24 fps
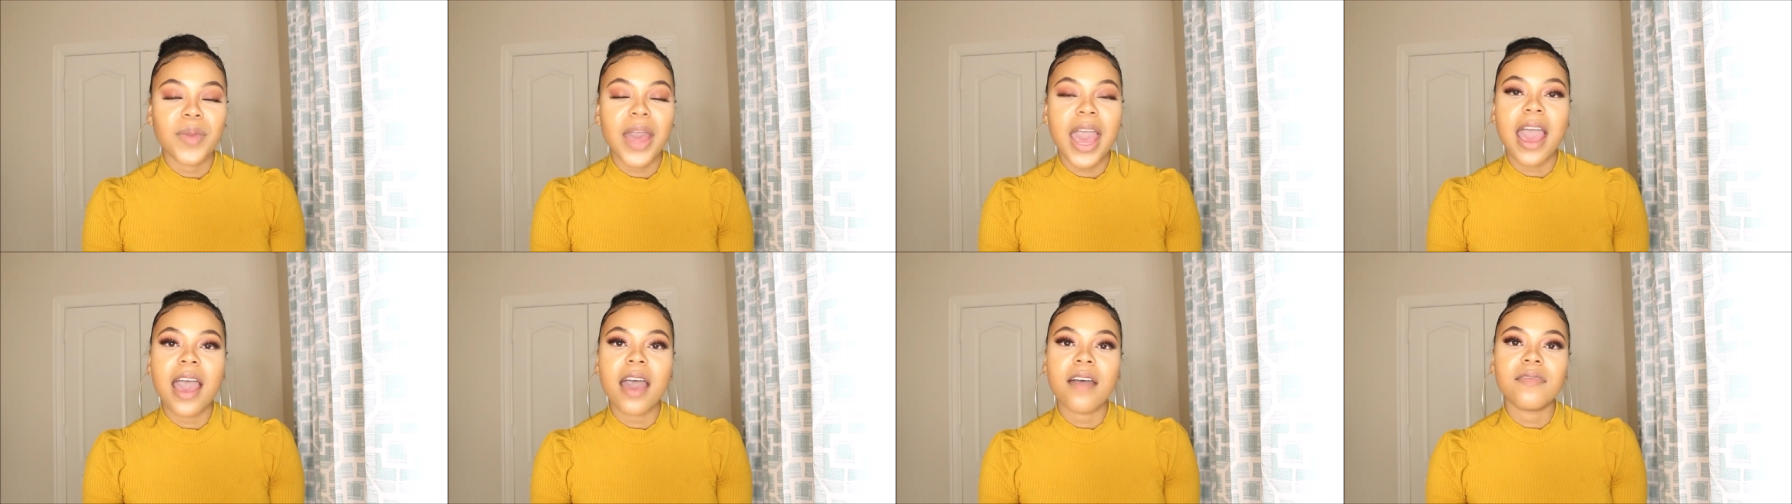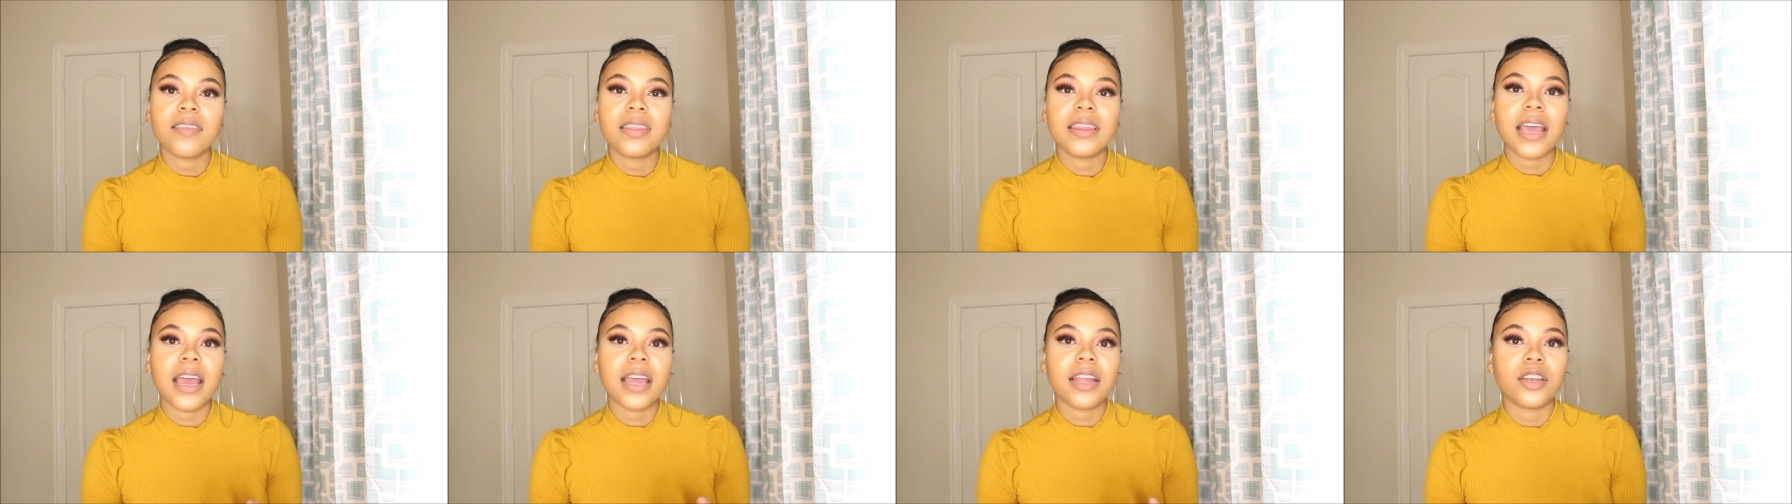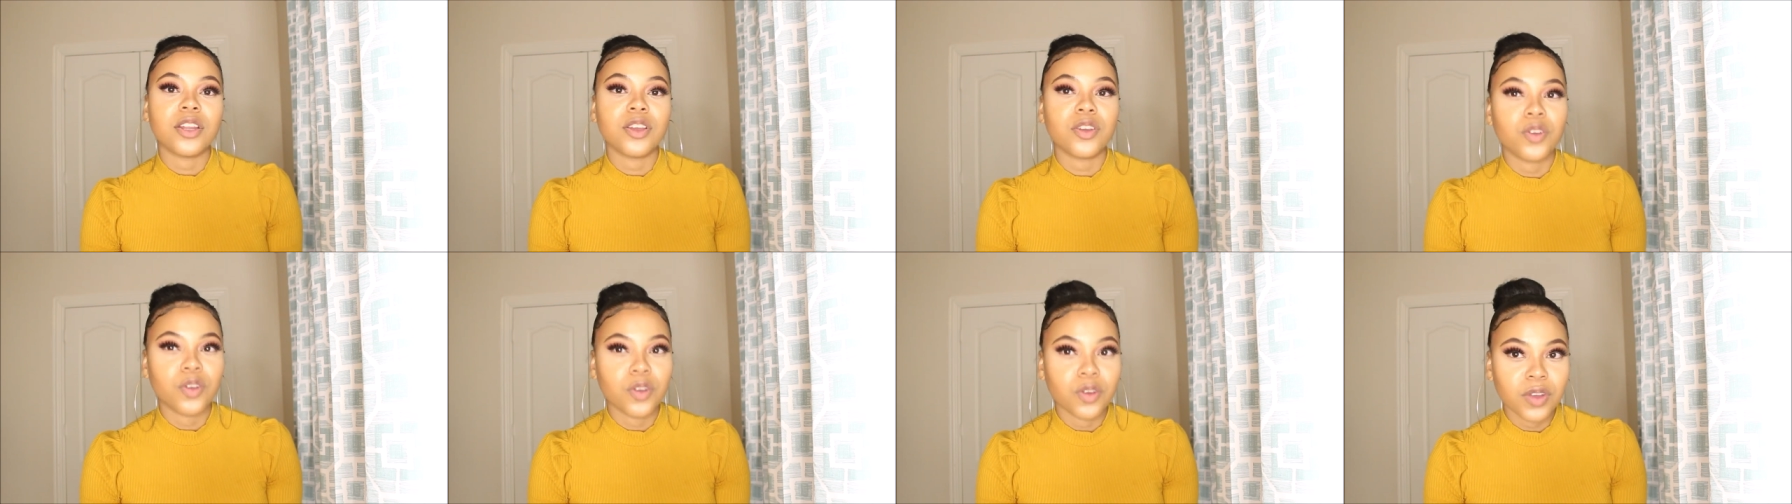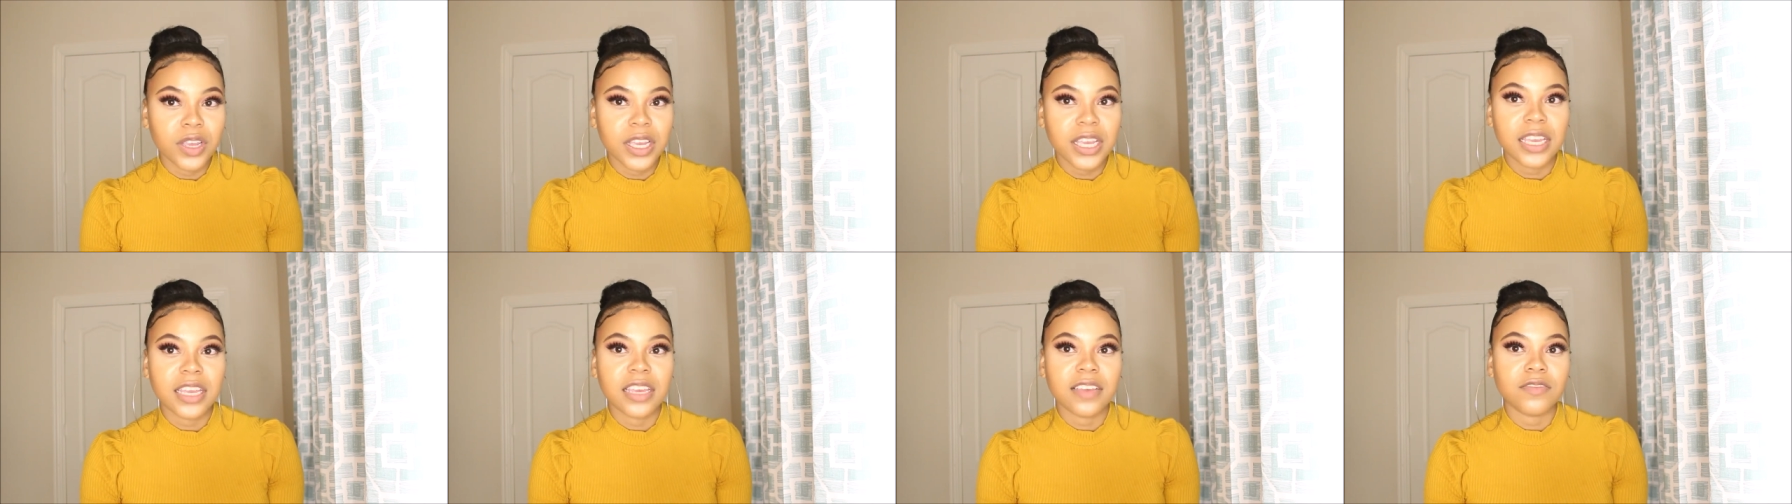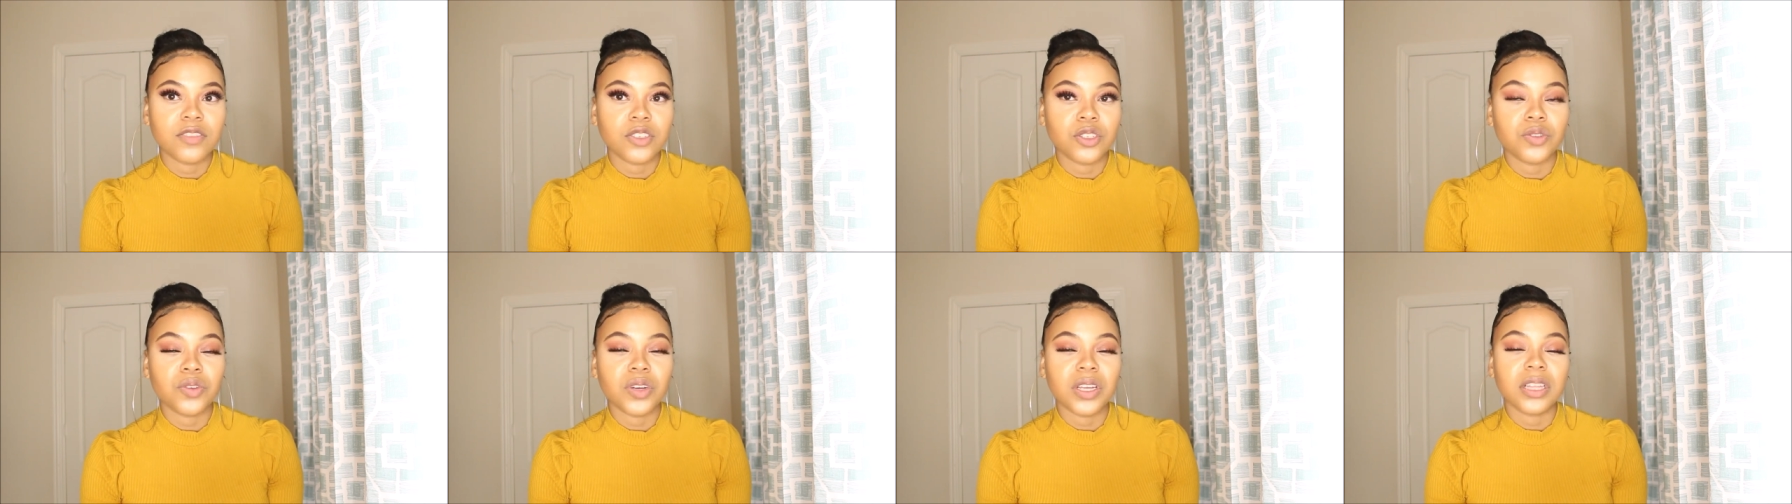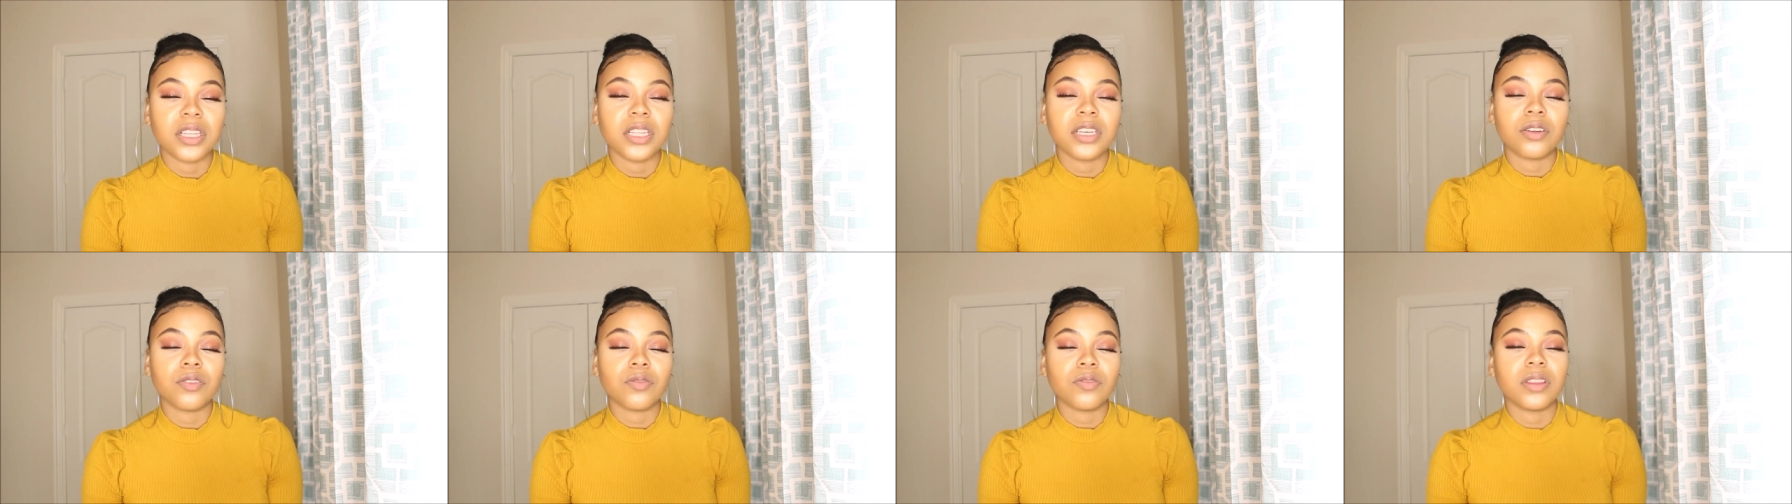Having that degree gives you a
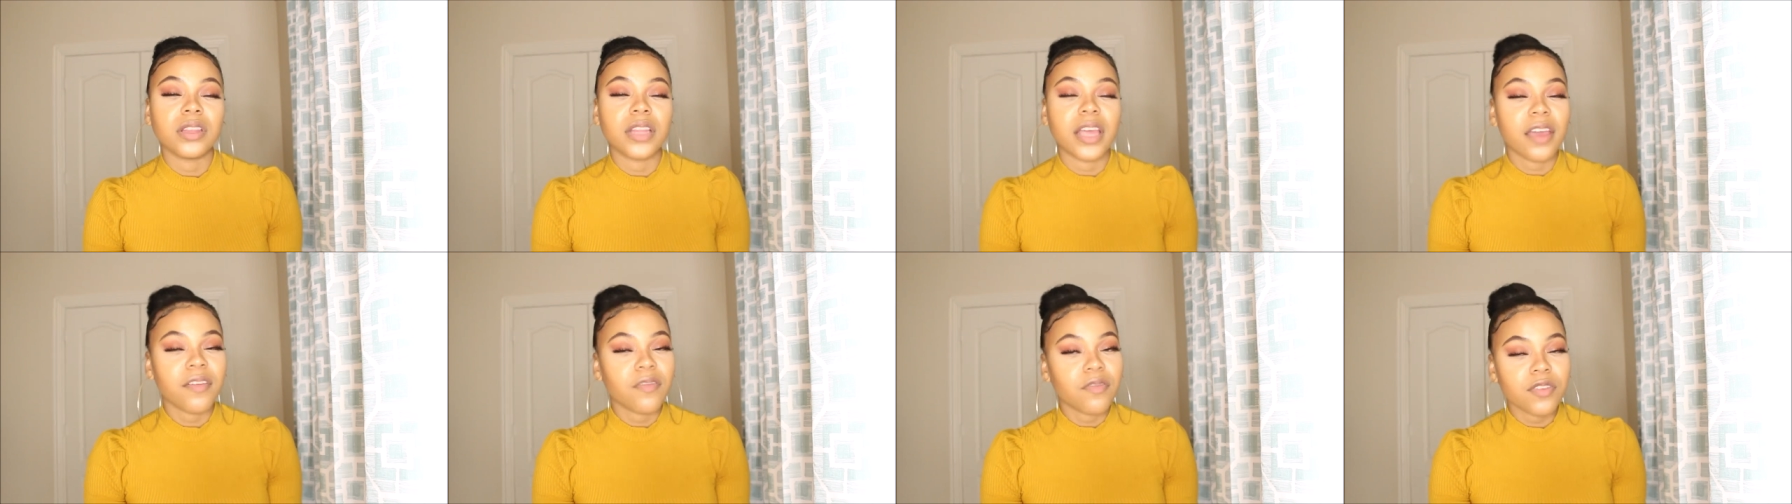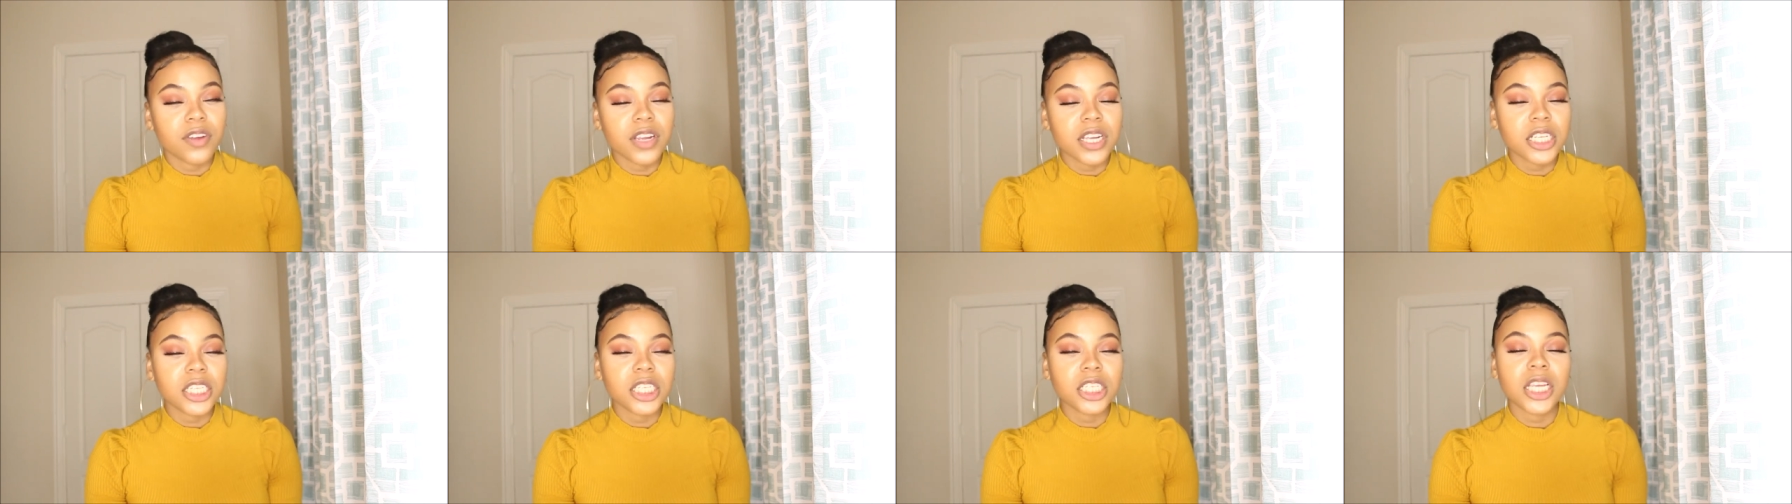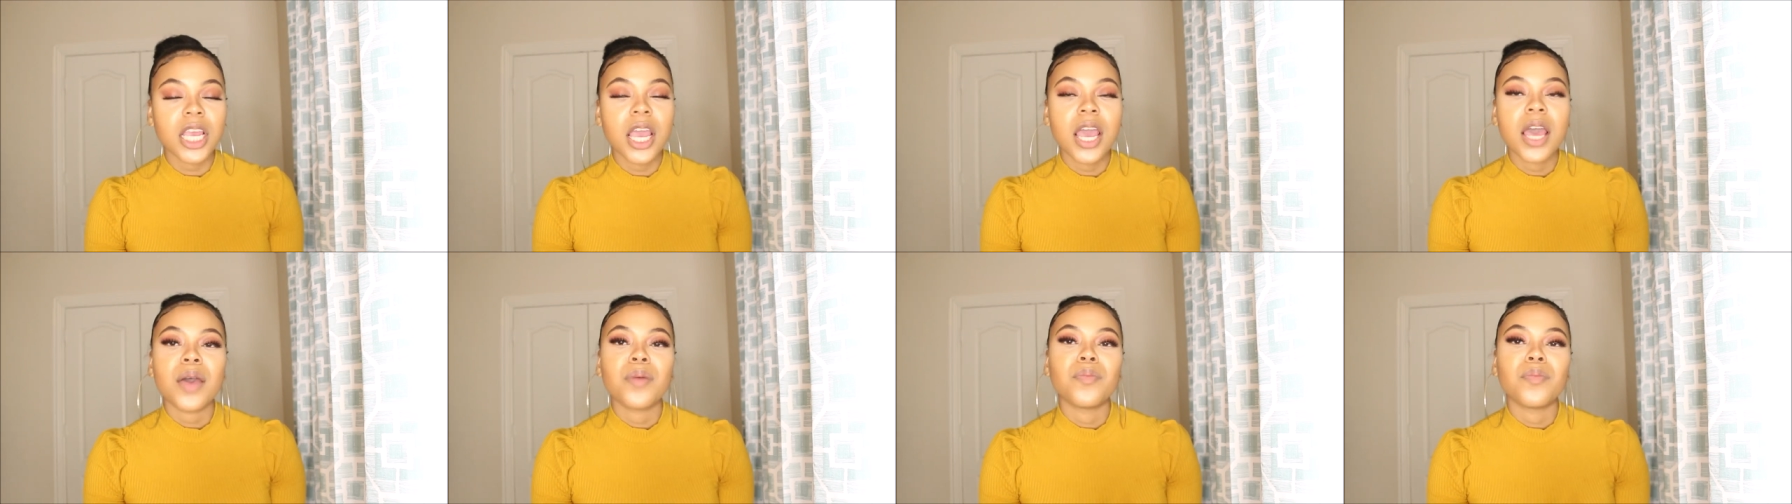little leverage,